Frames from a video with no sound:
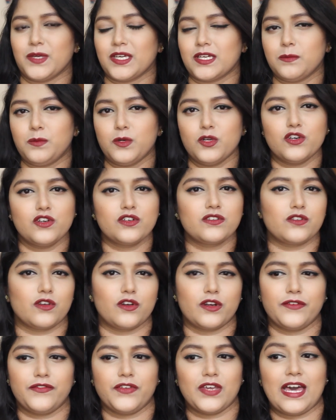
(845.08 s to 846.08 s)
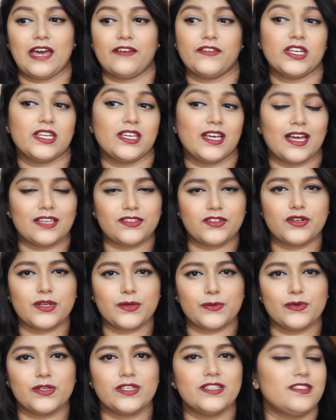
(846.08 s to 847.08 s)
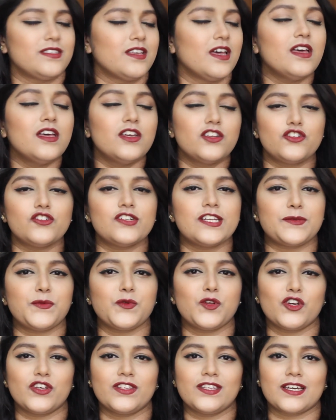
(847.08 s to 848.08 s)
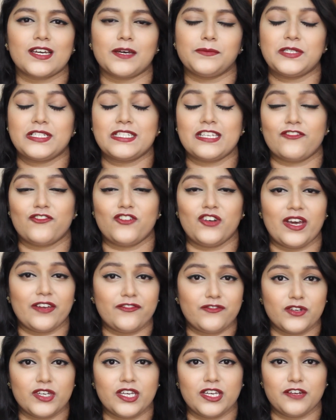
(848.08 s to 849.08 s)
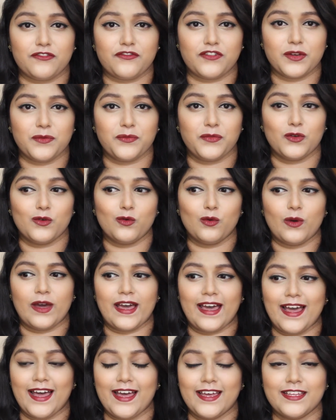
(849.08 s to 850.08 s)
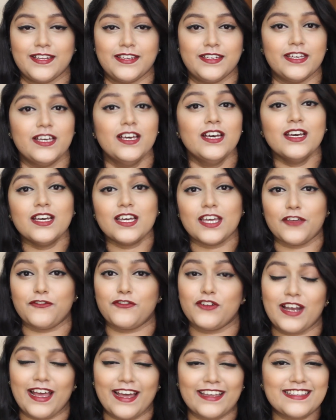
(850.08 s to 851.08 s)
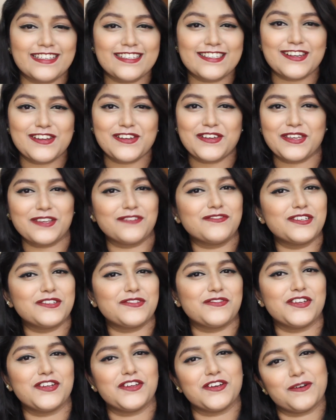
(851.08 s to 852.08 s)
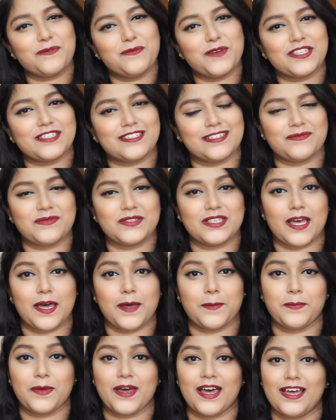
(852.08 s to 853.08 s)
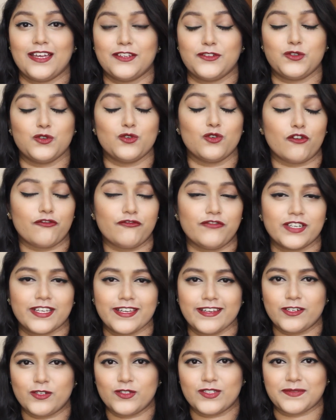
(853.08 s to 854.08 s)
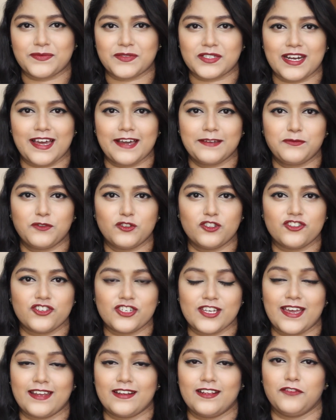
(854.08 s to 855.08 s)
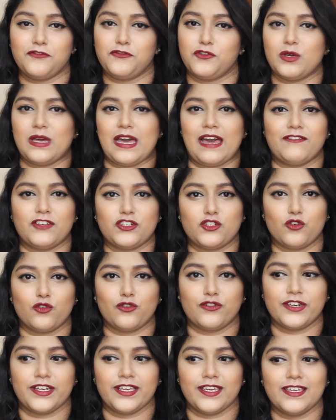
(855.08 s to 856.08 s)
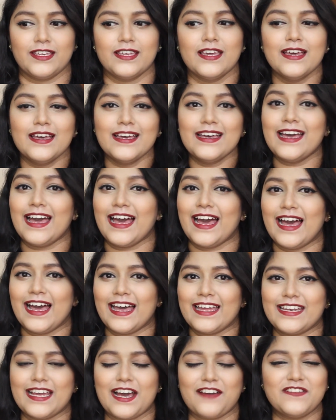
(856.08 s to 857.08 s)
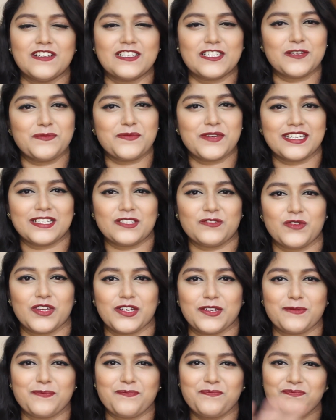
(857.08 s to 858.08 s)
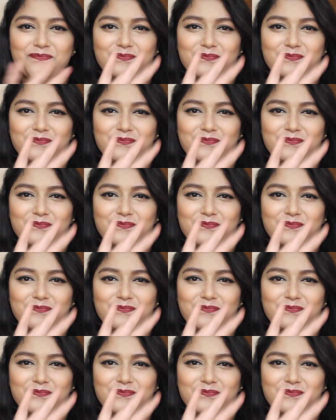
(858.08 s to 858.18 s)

makeup looks, or if you have any other requests, do let me know in the comments. I'd love to hear from you. And if you like this look, give this video a big thumbs up. And do not forget to subscribe to the channel if you haven't already. And I will see you in the next video.